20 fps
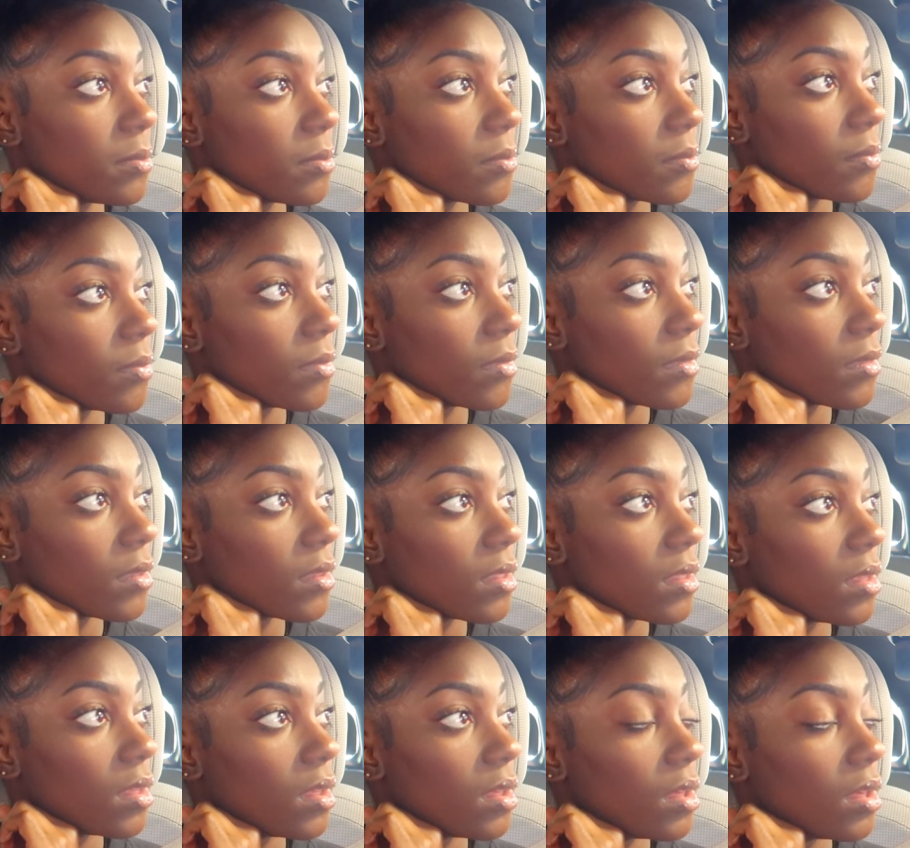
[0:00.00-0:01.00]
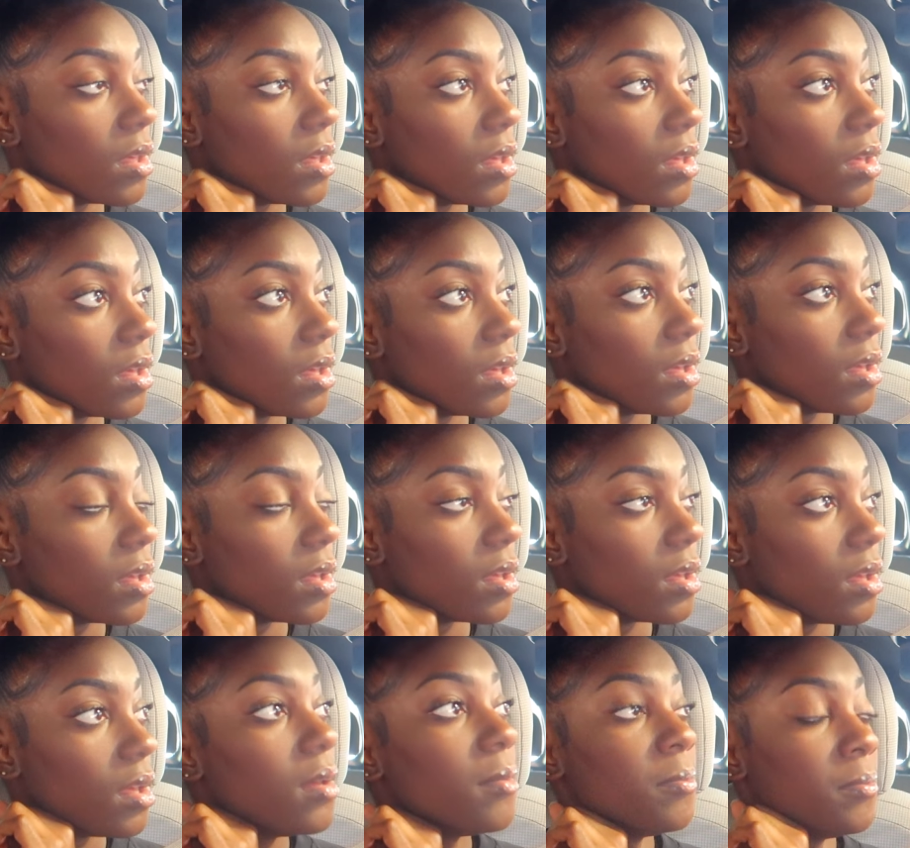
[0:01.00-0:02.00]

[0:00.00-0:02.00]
Go ask them if once you're here.